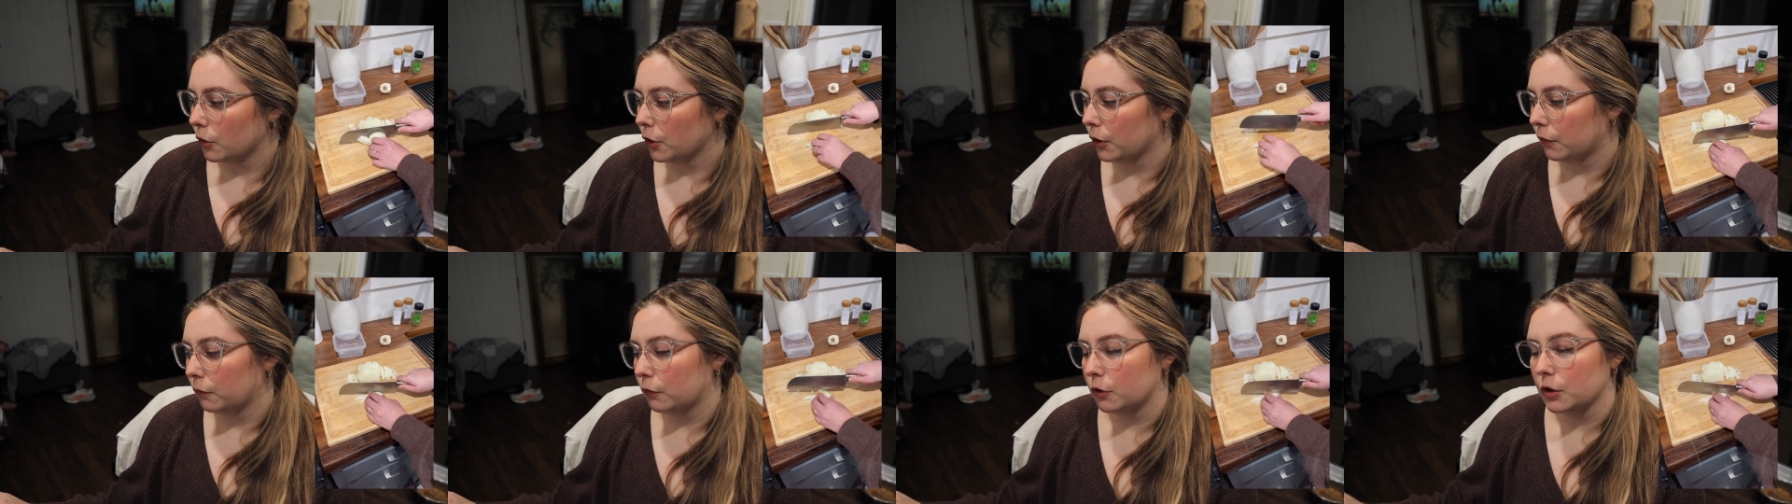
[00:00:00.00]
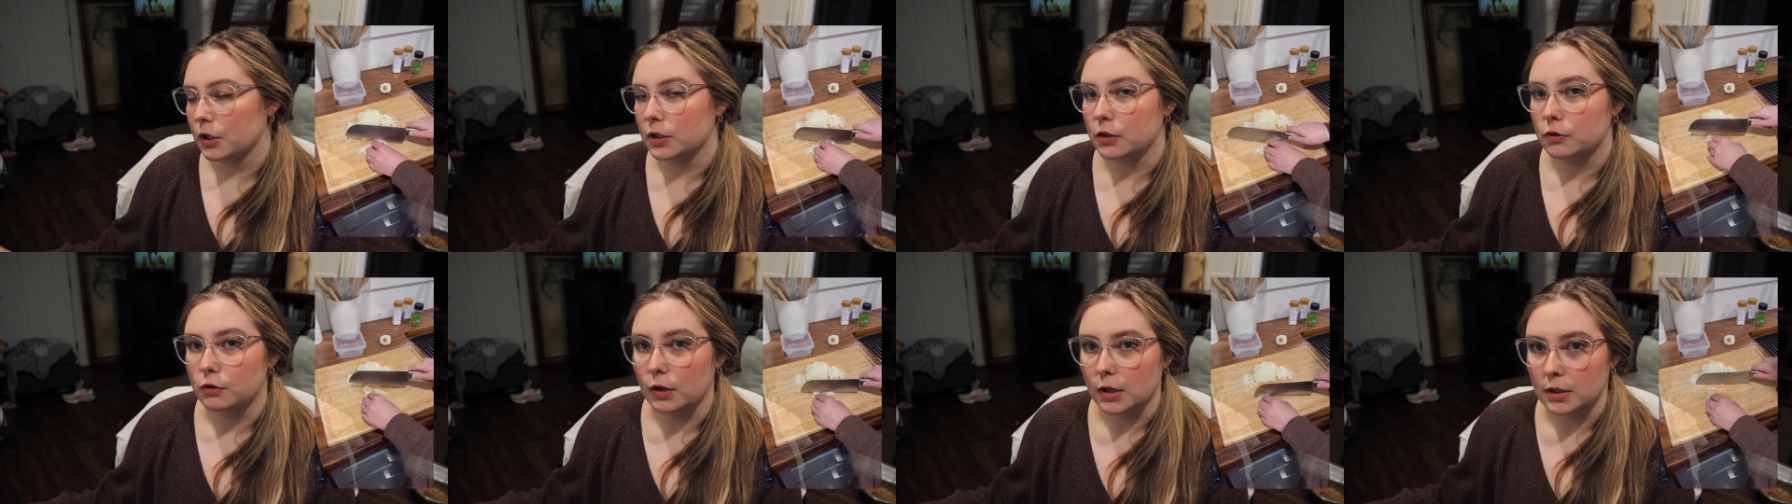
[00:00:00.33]
look for
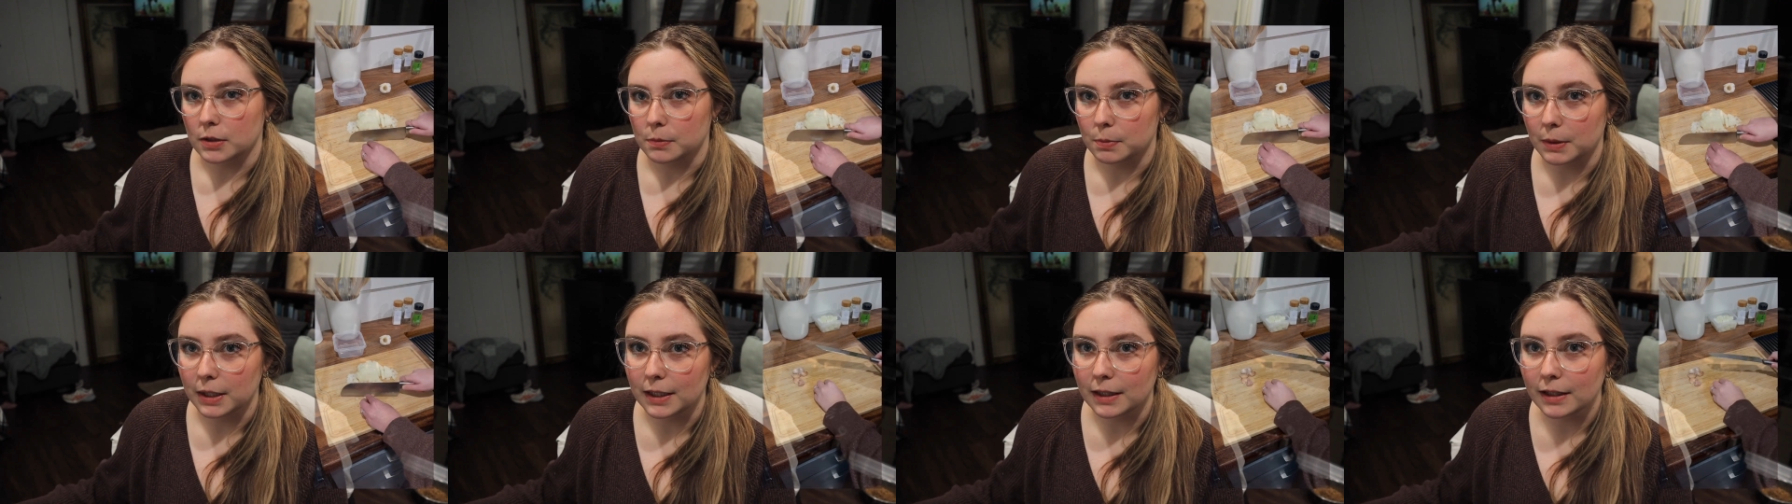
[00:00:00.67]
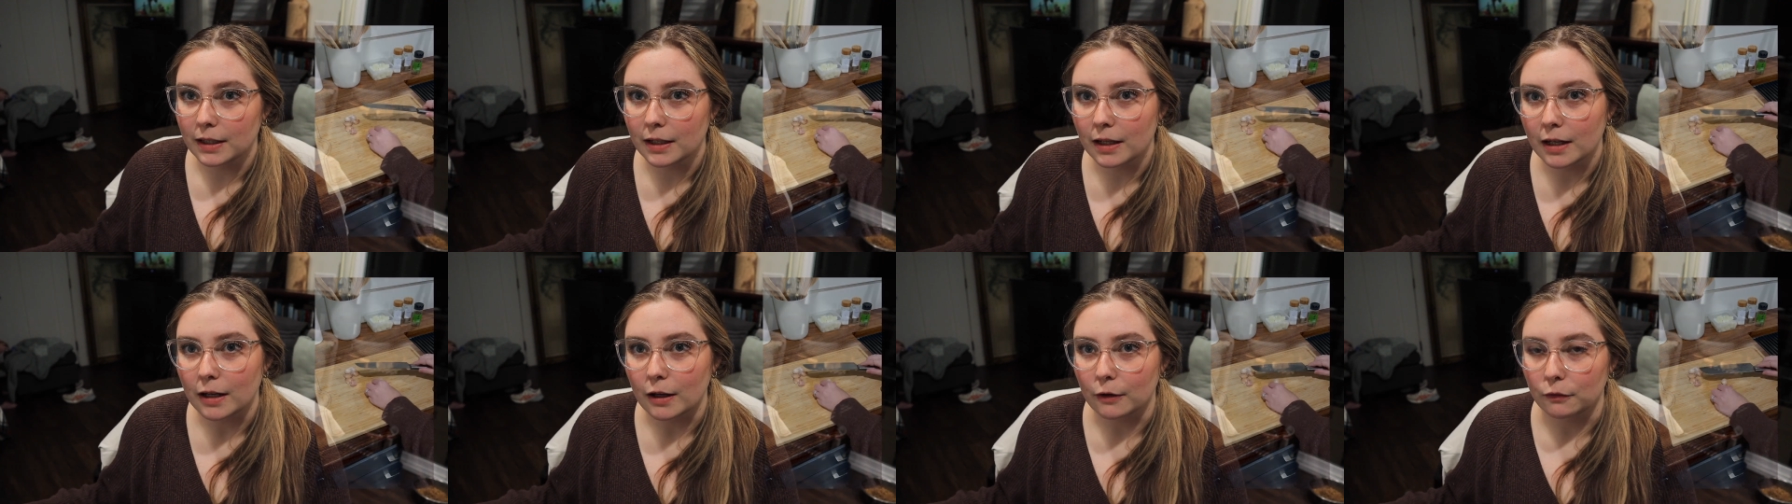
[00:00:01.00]
this recipe
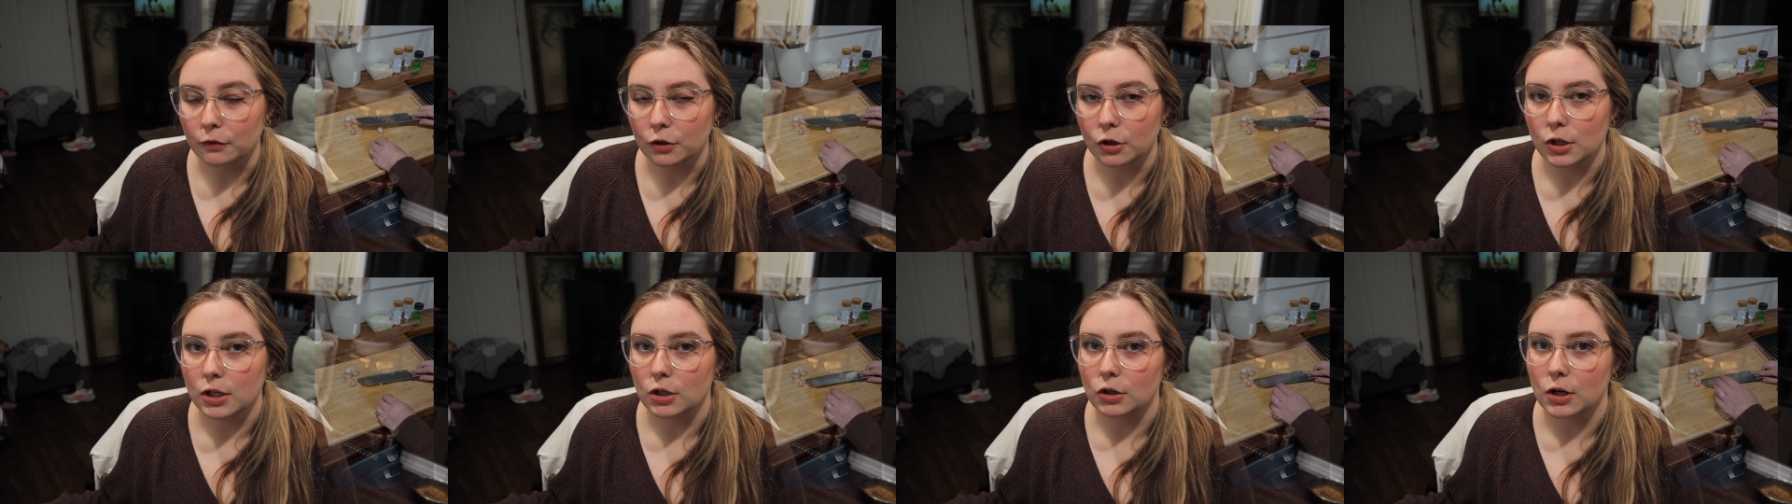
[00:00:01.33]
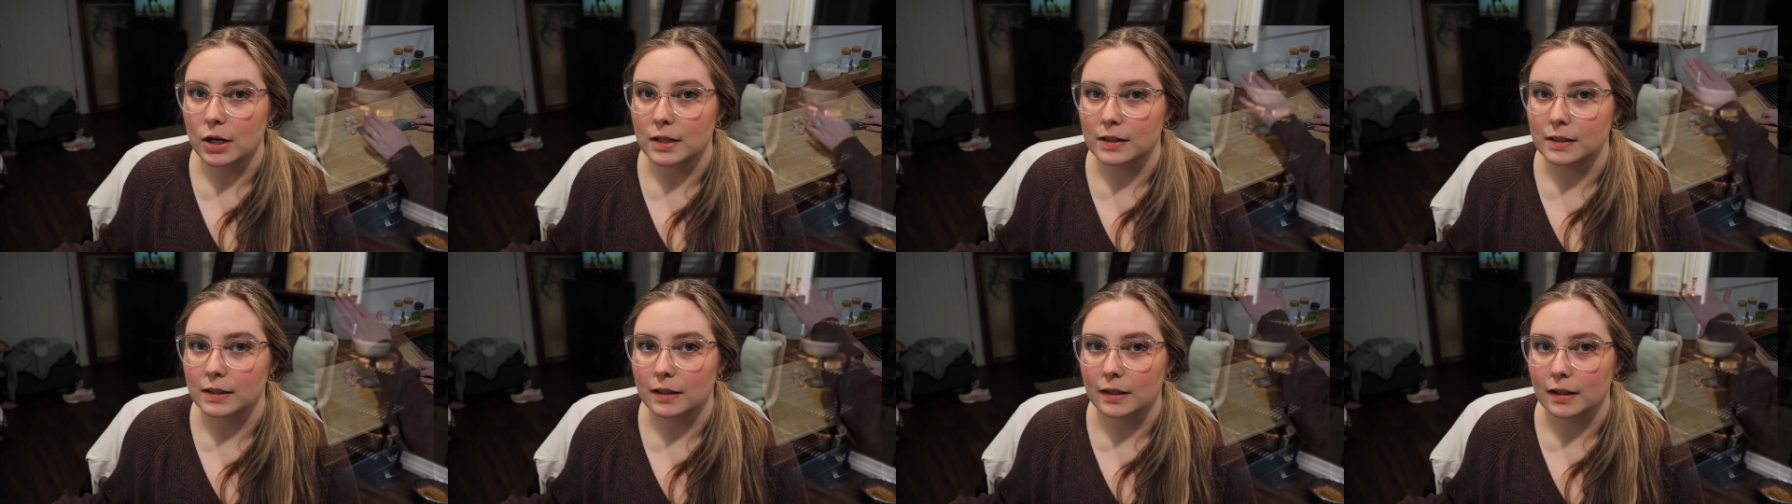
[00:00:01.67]
if you're
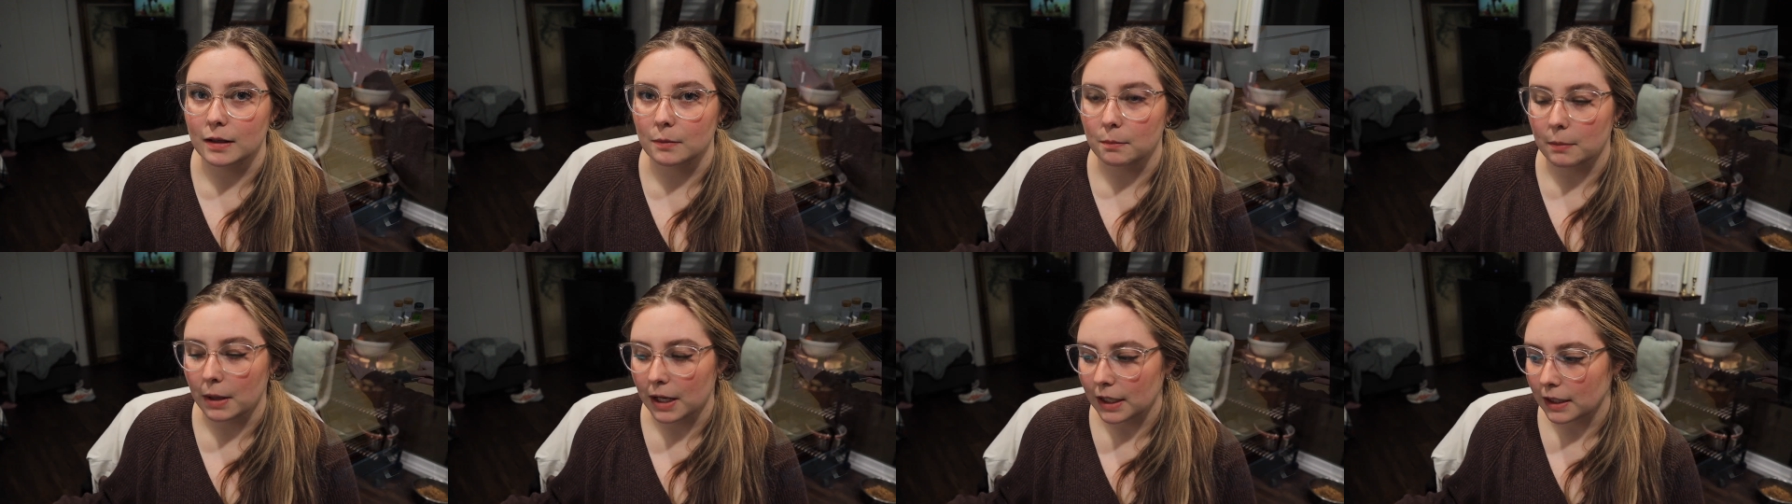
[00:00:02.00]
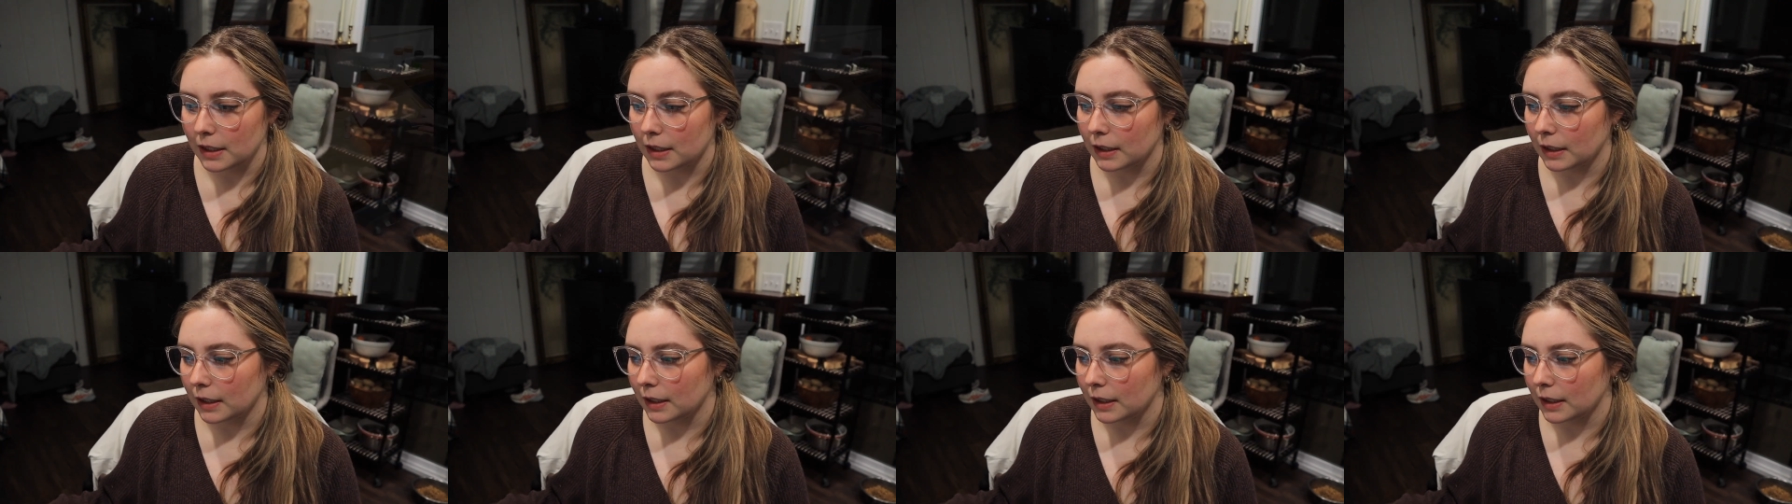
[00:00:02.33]
interested in making